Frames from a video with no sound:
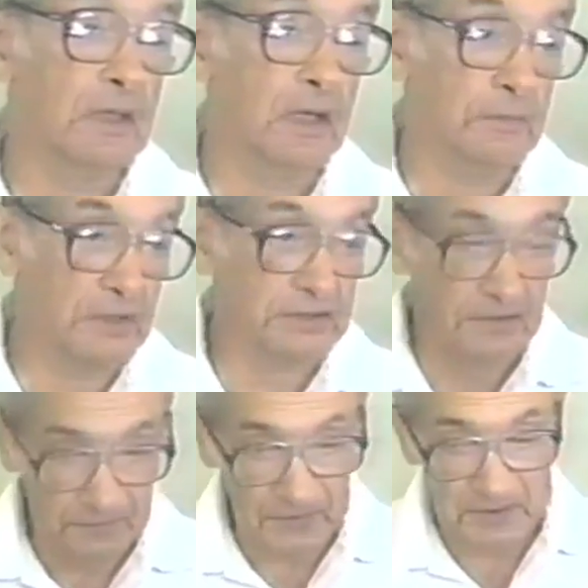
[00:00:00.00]
I
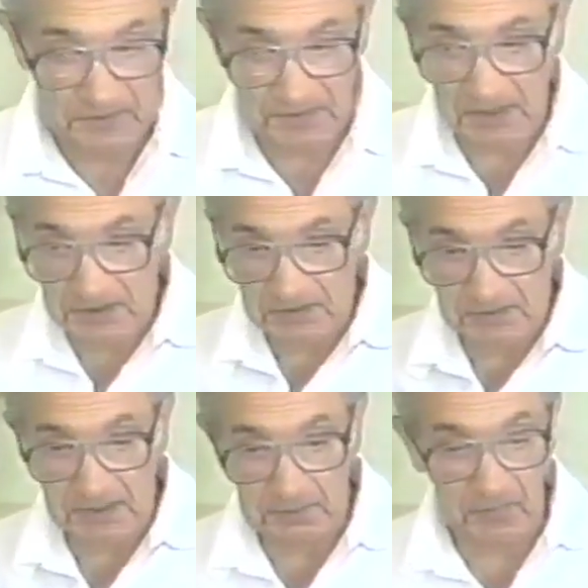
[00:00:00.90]
mentioned the various
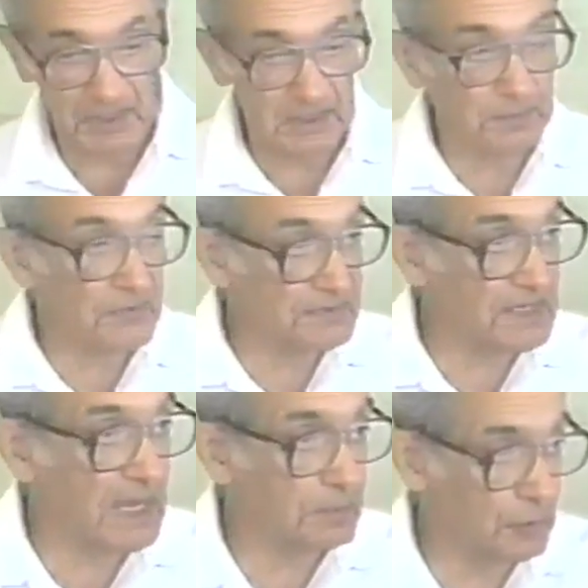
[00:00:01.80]
sections that made up the
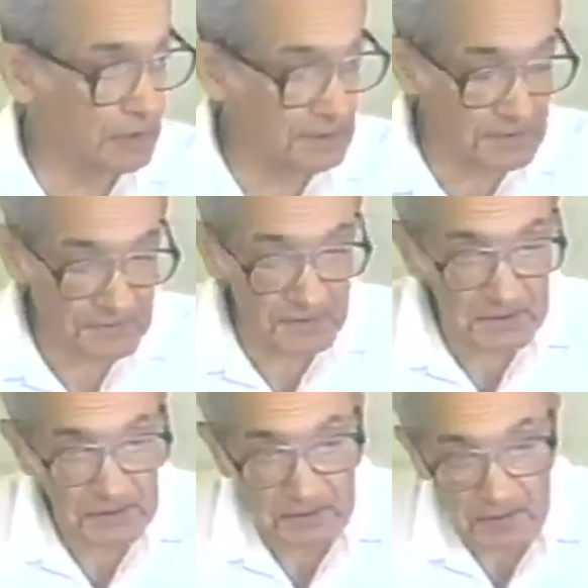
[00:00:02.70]
SCAP
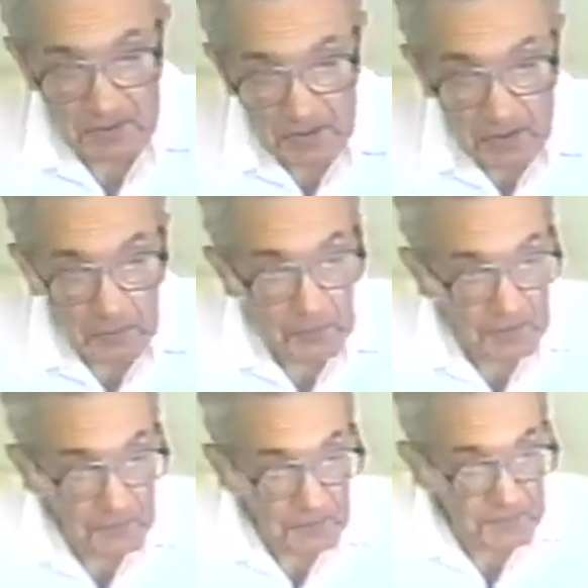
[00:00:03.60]
organization.
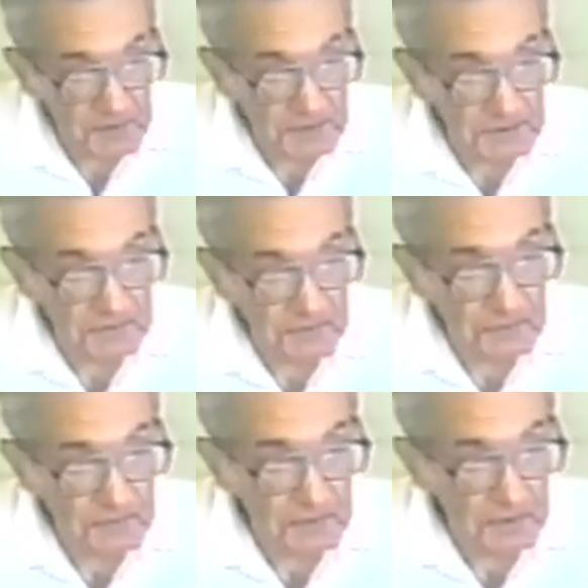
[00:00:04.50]
One of the sections